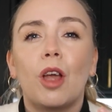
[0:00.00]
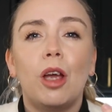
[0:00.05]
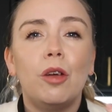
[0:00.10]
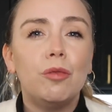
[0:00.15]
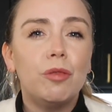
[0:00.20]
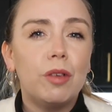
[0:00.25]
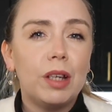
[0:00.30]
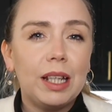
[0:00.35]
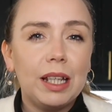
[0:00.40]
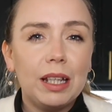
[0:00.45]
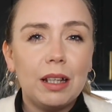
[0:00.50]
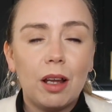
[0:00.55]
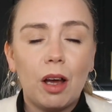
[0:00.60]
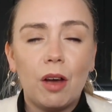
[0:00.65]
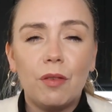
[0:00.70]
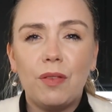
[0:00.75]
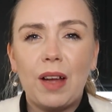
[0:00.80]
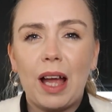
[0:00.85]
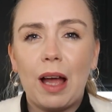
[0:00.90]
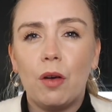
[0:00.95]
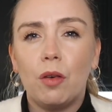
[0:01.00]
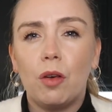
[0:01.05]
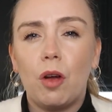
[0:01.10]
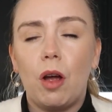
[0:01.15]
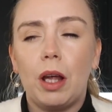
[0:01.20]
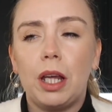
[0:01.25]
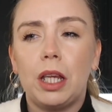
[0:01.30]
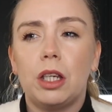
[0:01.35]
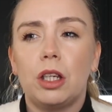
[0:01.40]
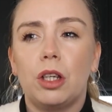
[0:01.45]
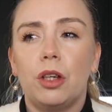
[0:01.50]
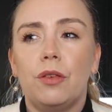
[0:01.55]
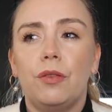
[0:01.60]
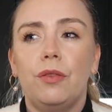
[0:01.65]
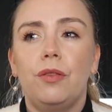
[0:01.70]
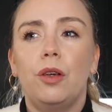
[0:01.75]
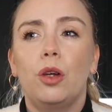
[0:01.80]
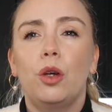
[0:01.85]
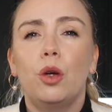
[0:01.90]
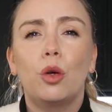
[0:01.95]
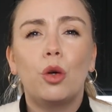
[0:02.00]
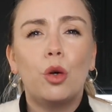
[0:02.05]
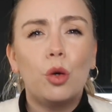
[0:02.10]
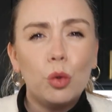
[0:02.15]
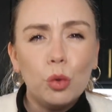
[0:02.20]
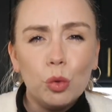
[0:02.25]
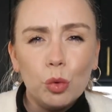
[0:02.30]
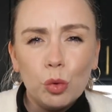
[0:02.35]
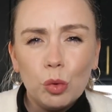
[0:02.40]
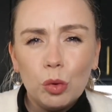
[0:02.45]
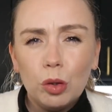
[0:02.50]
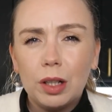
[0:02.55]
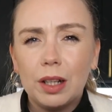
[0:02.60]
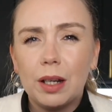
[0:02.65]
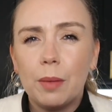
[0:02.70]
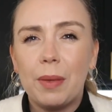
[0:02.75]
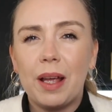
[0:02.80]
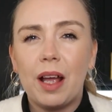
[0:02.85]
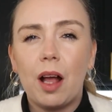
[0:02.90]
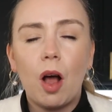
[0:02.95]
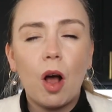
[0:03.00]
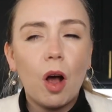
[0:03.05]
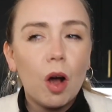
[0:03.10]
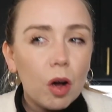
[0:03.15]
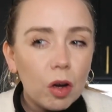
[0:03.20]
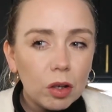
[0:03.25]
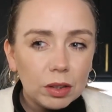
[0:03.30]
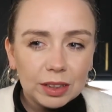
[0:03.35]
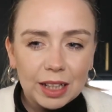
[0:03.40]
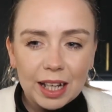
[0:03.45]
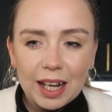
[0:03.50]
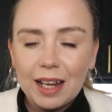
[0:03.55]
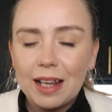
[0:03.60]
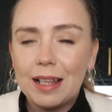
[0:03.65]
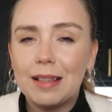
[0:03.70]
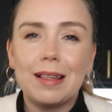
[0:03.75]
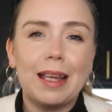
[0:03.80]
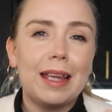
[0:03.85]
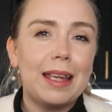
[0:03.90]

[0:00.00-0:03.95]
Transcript: I really love how kind of cool and a bit hard it is.